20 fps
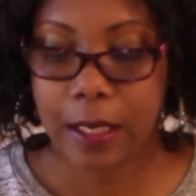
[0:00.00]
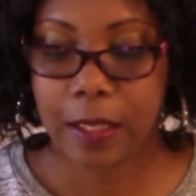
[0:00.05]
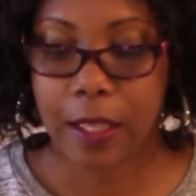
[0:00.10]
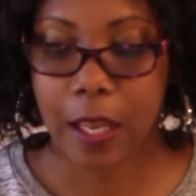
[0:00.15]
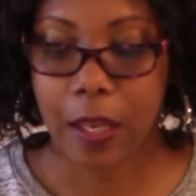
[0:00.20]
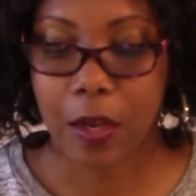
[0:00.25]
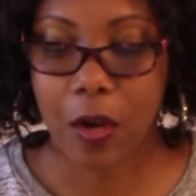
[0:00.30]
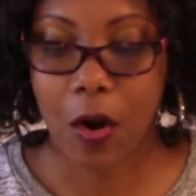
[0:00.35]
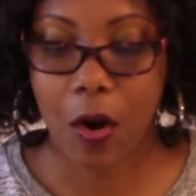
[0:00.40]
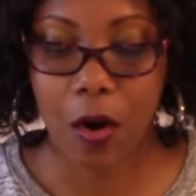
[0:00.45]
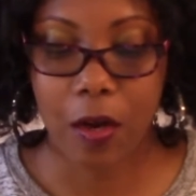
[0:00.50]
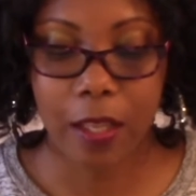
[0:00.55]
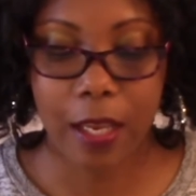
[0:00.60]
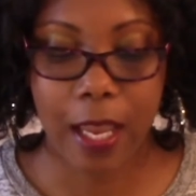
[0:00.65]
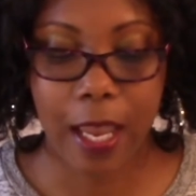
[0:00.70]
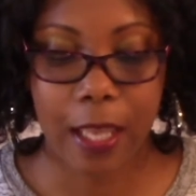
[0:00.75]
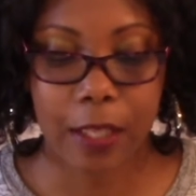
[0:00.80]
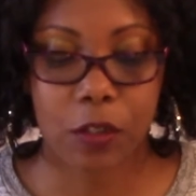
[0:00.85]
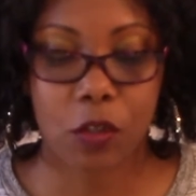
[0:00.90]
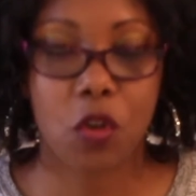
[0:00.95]
that Carly
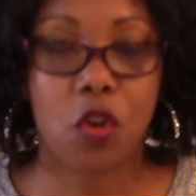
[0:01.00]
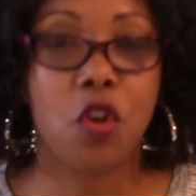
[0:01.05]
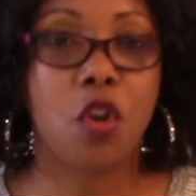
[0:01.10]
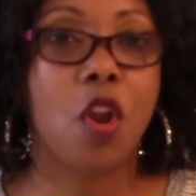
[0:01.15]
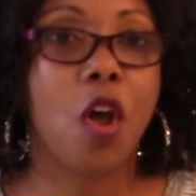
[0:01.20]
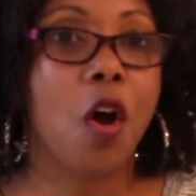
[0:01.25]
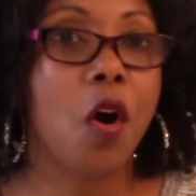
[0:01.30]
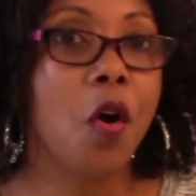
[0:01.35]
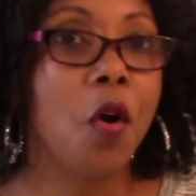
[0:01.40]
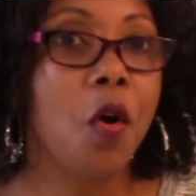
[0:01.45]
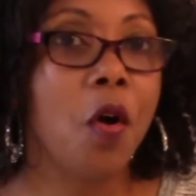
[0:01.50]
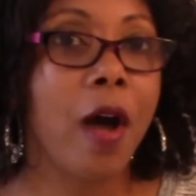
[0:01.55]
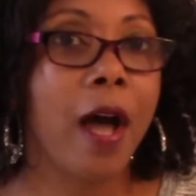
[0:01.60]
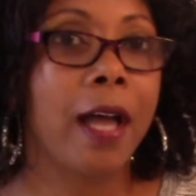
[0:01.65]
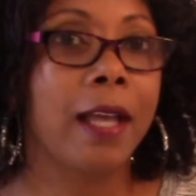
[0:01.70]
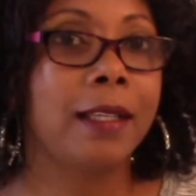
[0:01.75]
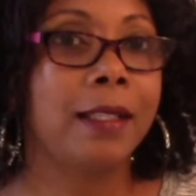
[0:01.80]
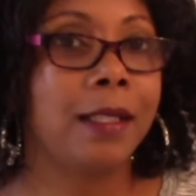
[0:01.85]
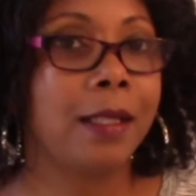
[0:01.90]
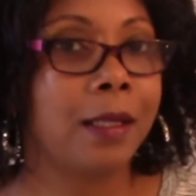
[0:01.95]
has no
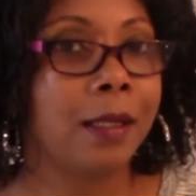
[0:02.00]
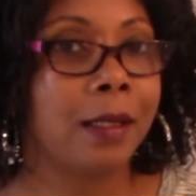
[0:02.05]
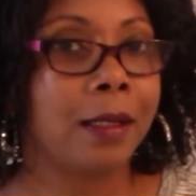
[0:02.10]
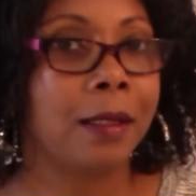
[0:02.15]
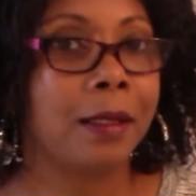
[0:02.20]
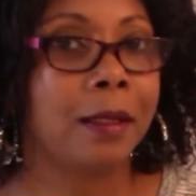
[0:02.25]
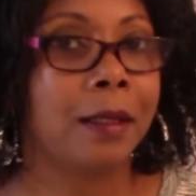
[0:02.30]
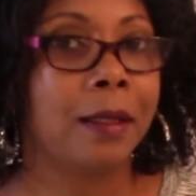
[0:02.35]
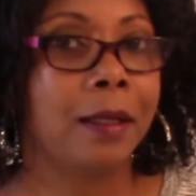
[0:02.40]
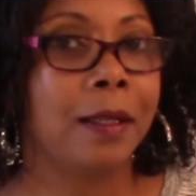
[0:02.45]
idea